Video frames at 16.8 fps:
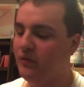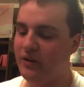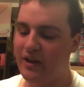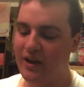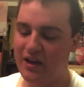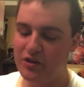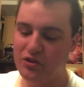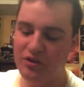it
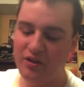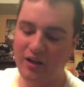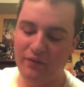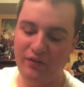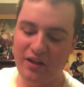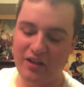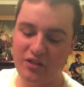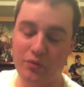actually,
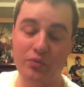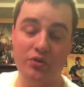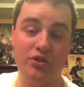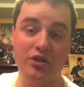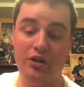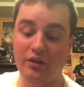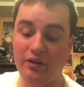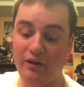I've yet to
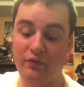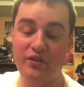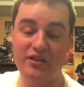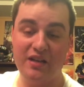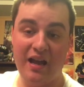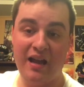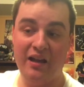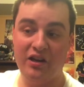install it, if
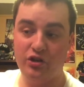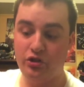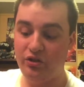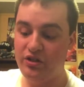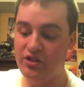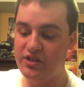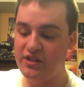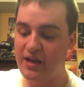it's
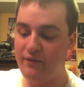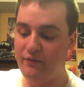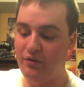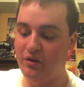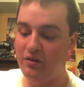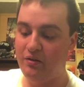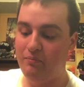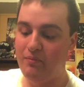actually
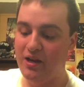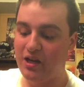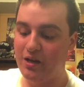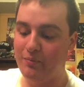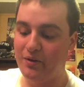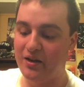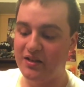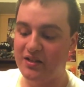7
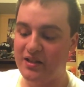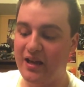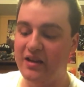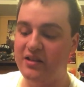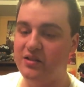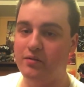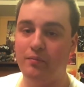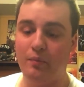megabytes, that
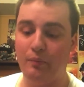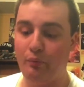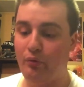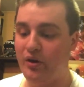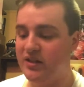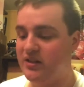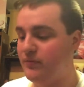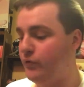is some
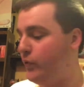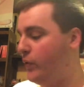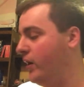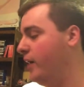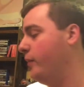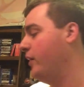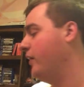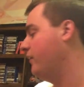impressive
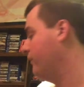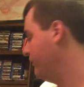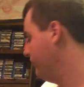cramming.